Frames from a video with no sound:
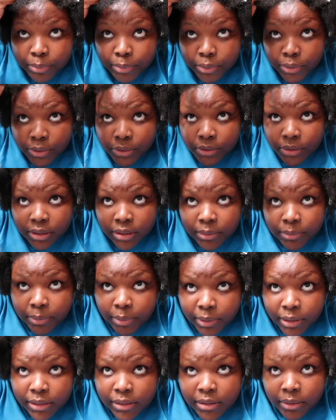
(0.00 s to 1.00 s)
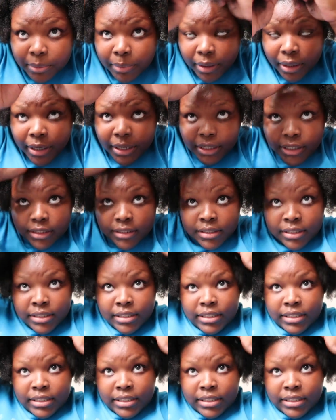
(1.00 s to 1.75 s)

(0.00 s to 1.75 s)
pull this piece apart to